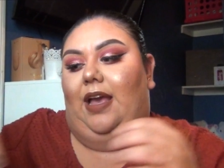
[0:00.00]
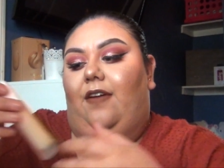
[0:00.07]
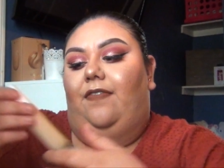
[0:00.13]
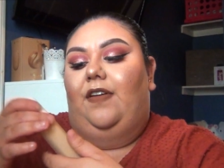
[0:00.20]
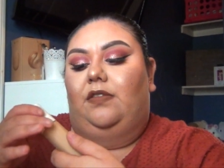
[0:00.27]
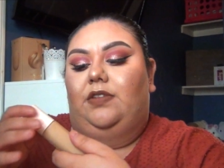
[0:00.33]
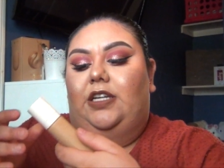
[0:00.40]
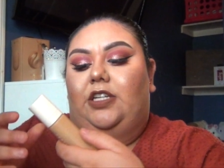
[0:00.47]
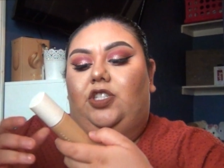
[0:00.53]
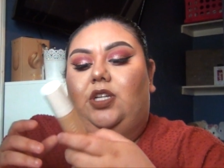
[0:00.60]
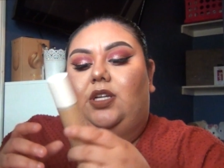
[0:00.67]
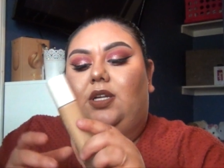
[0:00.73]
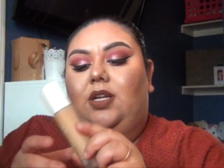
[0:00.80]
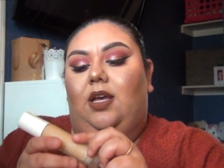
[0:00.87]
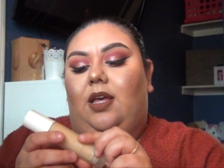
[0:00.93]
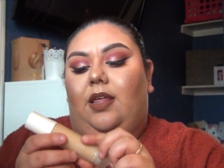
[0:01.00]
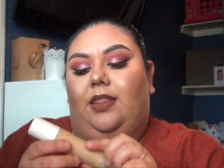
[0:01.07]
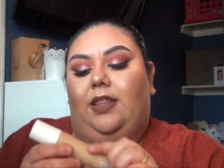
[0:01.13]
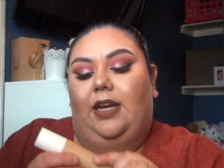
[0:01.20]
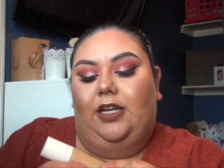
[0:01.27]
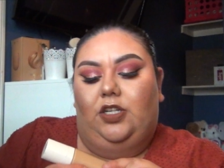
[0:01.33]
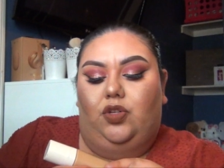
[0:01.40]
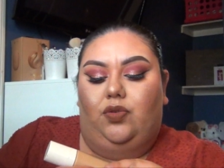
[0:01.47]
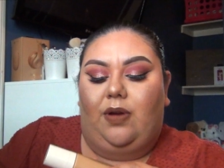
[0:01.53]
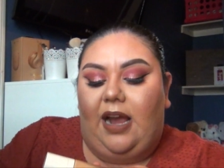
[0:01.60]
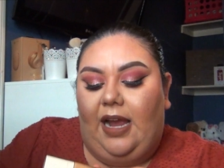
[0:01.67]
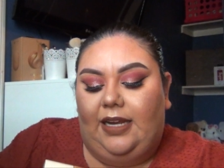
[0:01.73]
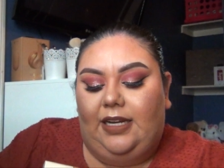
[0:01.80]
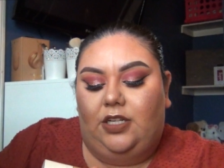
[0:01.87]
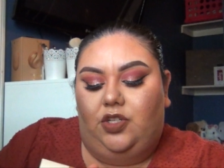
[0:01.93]
A foundation that I
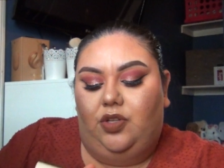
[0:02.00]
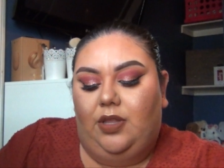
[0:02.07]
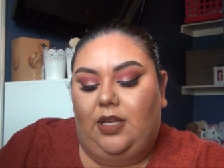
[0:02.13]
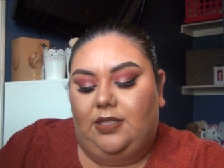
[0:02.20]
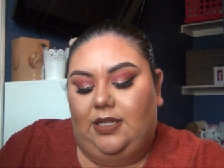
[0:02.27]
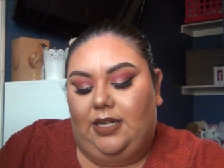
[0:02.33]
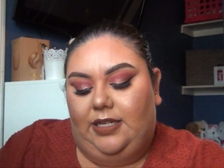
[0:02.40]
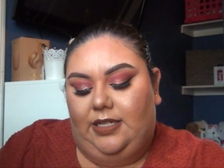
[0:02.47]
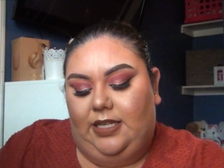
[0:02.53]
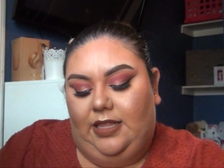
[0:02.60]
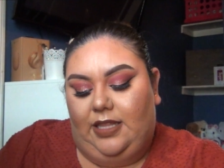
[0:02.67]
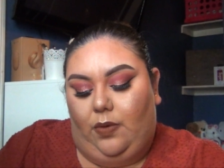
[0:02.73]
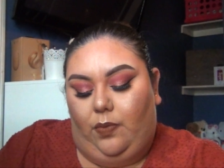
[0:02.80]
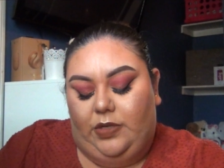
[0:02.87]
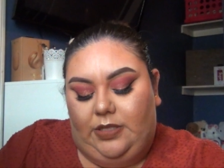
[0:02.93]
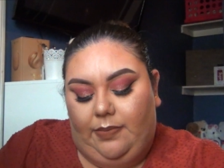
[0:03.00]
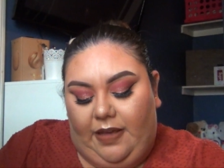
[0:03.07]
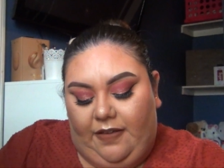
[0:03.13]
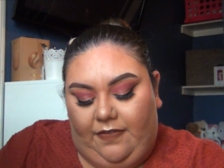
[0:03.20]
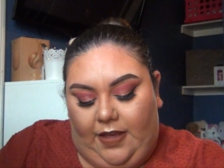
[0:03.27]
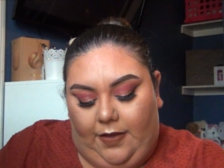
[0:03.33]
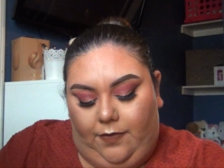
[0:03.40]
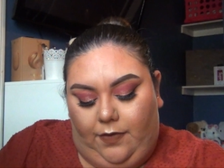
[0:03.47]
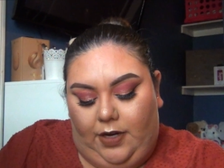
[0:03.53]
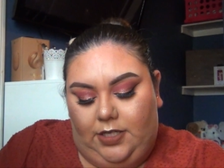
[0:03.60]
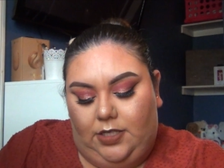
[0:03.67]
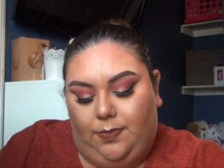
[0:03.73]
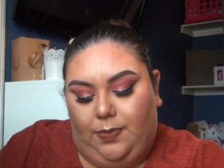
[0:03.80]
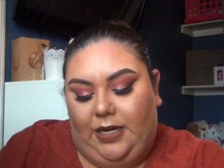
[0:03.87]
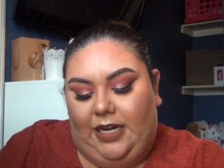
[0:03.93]
tried in 2019 that wasn't my
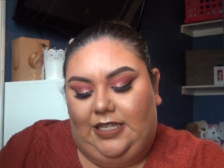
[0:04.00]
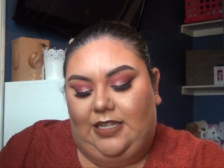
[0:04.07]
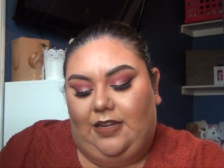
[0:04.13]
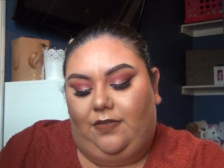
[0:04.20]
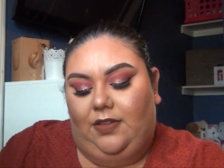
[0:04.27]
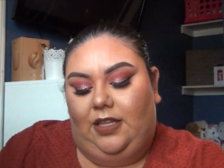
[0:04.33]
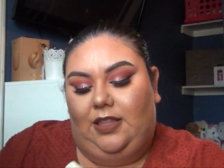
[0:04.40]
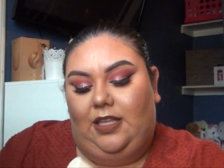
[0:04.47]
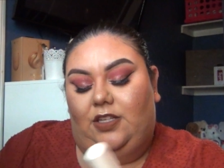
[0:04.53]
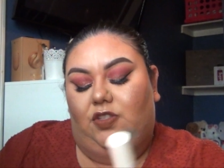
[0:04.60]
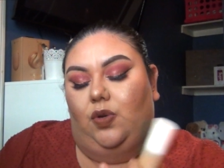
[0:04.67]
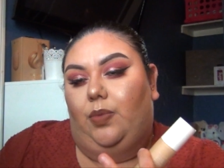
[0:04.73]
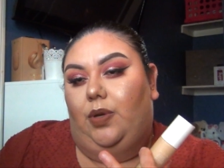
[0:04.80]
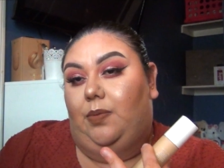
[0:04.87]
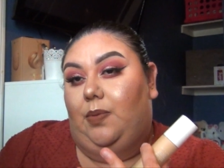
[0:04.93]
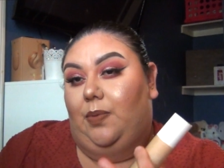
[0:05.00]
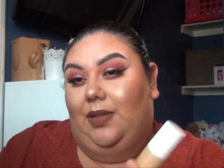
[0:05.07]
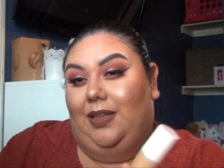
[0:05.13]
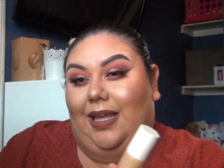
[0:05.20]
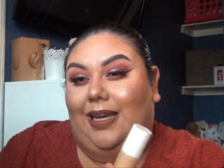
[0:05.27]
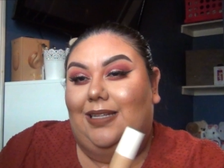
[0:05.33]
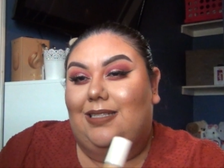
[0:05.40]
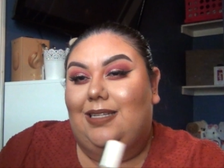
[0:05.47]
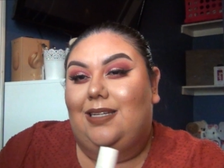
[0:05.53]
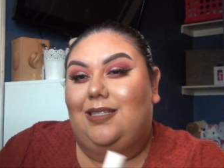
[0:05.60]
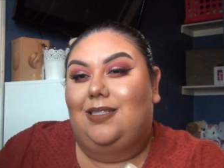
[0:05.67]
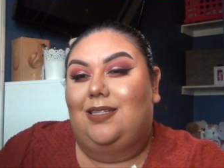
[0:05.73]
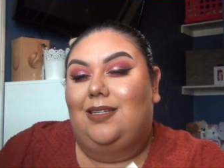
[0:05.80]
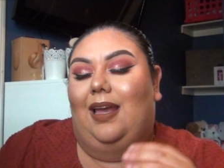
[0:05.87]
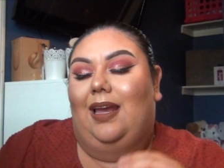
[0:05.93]
favorite, but I definitely think so many people liked
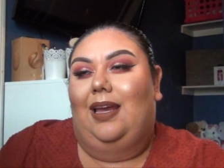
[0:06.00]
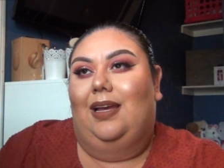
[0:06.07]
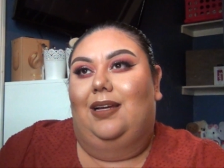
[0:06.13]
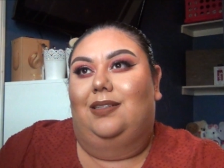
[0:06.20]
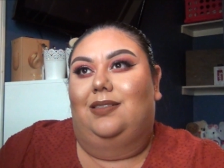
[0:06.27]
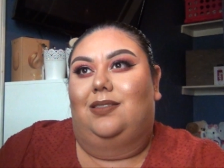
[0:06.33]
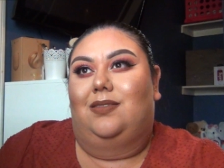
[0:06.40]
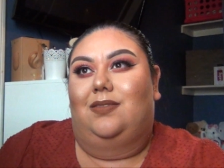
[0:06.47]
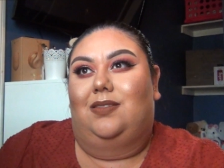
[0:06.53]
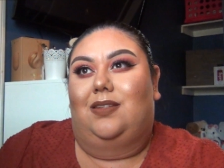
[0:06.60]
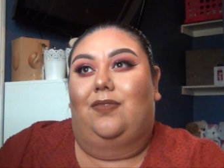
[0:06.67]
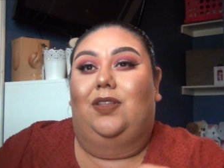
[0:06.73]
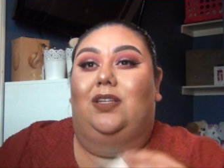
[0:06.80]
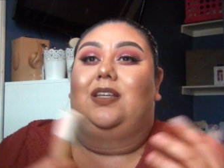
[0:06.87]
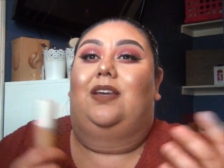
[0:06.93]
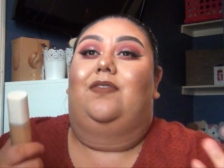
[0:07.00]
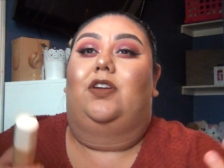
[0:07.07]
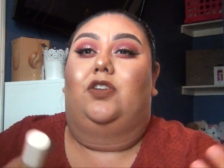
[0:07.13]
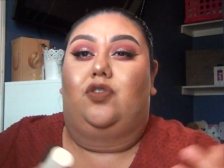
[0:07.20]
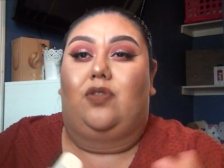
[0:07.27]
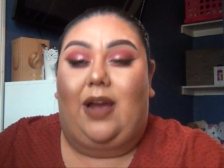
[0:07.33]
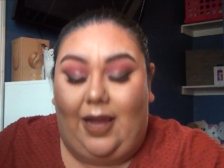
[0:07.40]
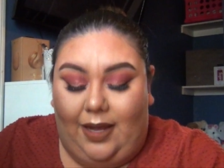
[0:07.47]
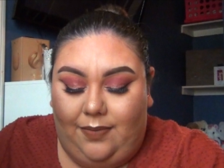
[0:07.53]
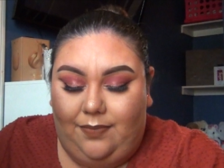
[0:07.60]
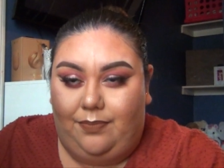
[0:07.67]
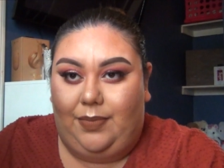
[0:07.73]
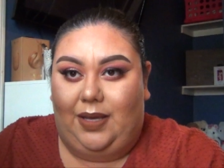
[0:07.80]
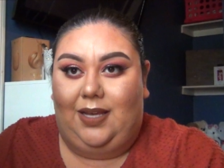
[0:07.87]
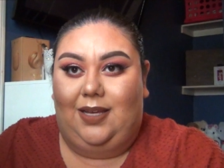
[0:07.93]
it, and definitely give it a try,
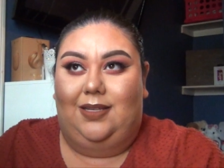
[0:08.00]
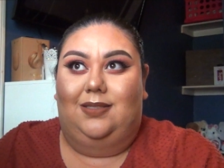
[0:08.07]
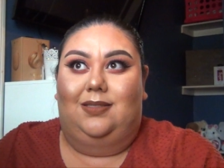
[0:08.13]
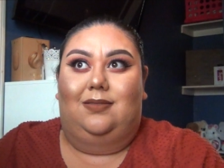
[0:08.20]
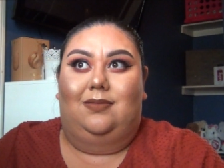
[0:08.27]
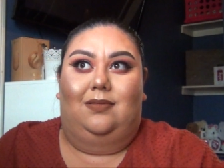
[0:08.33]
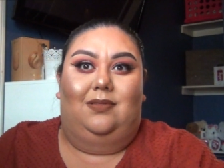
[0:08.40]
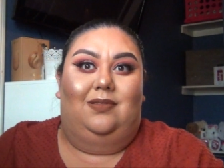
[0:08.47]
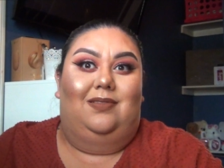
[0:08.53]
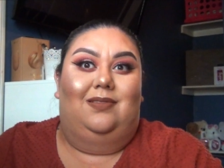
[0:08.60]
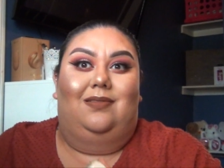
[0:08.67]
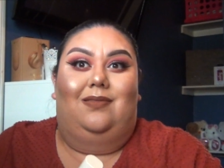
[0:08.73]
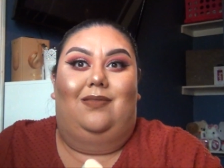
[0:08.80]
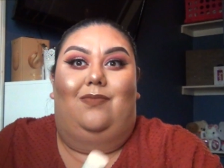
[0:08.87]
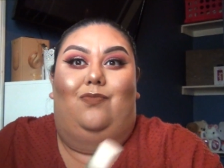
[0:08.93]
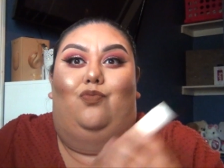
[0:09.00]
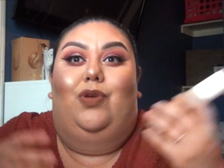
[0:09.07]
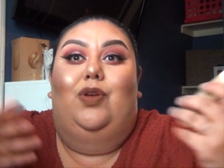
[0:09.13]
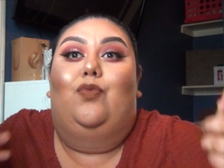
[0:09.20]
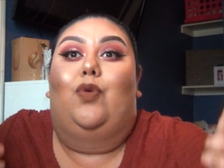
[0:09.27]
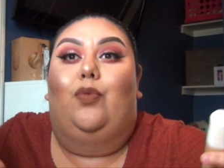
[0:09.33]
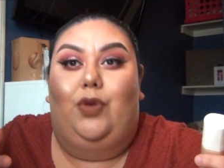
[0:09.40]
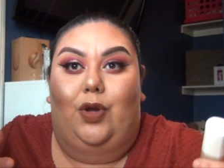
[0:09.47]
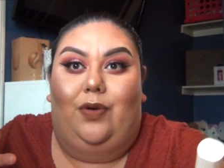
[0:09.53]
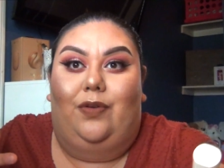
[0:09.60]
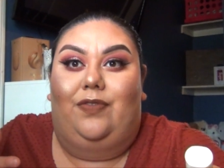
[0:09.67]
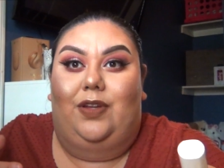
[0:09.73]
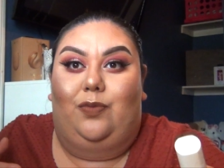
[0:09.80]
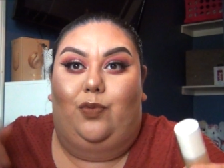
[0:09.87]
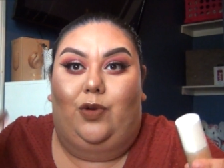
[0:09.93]
because we won't know
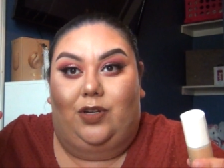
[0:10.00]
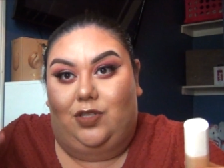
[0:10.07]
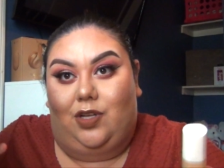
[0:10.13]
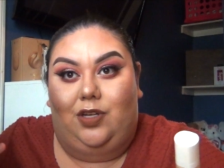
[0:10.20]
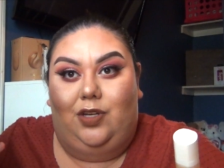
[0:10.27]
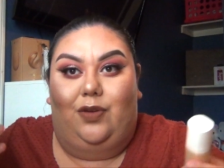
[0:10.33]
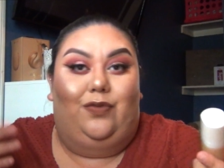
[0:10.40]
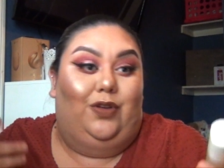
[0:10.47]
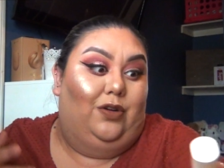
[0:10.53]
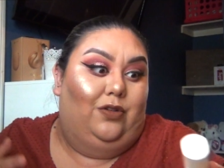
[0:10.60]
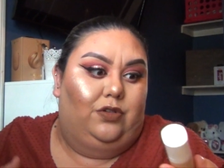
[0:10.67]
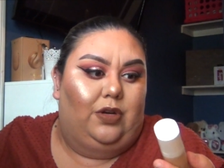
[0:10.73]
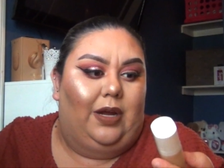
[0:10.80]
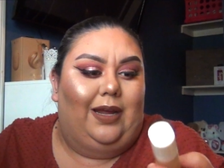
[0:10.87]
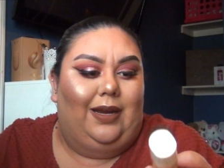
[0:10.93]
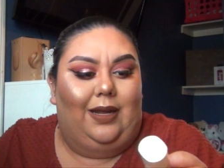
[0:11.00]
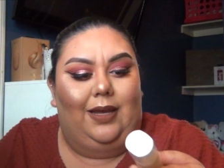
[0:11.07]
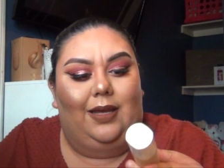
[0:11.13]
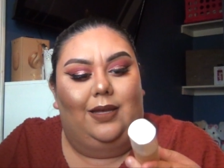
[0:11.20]
if it works on you if you don't try it, I